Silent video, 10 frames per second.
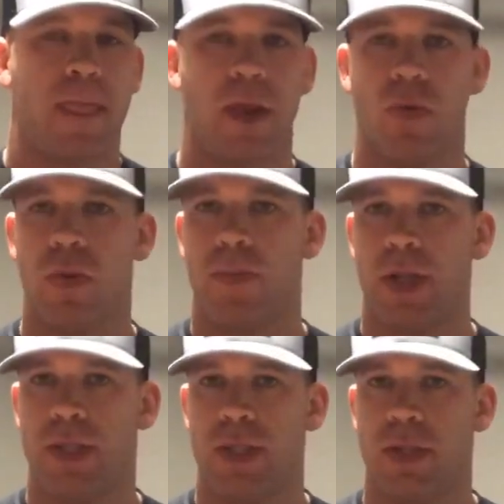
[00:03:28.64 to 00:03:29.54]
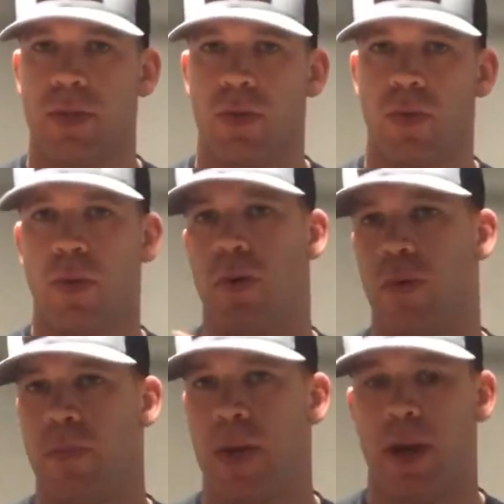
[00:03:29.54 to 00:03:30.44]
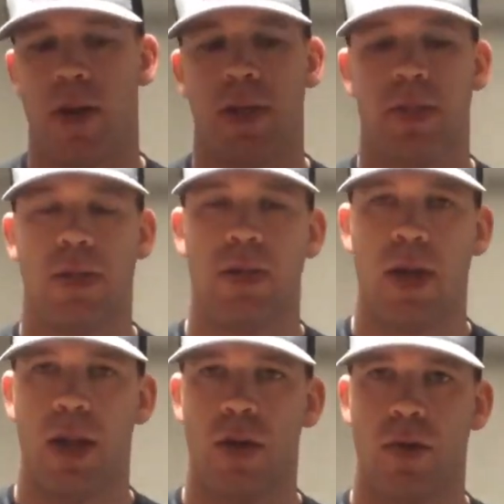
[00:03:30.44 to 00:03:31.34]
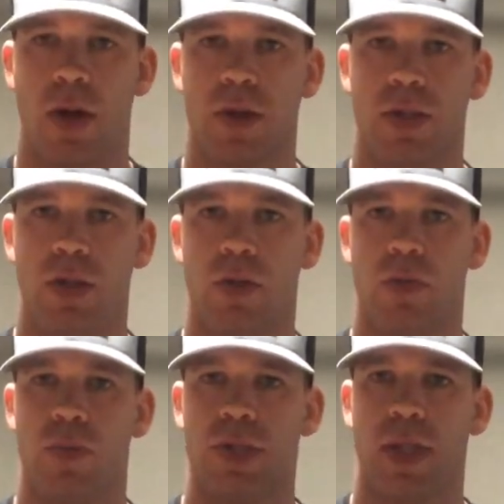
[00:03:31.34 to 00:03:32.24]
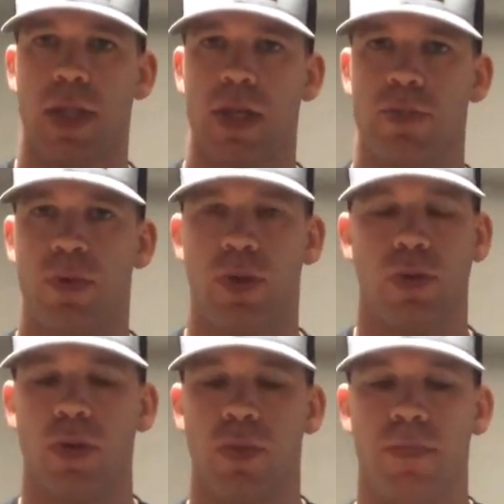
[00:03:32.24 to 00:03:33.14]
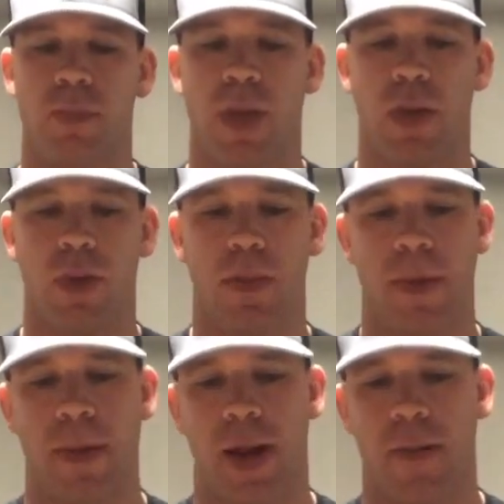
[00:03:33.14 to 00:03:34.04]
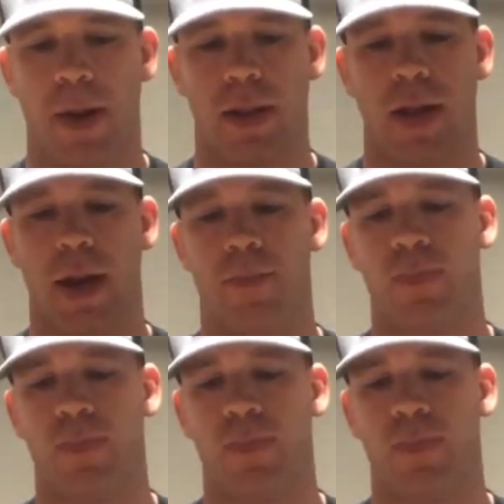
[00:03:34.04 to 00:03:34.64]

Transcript: they'll replace it or repair it at no cost to you, which I think is pretty cool. Can't really be mad about that.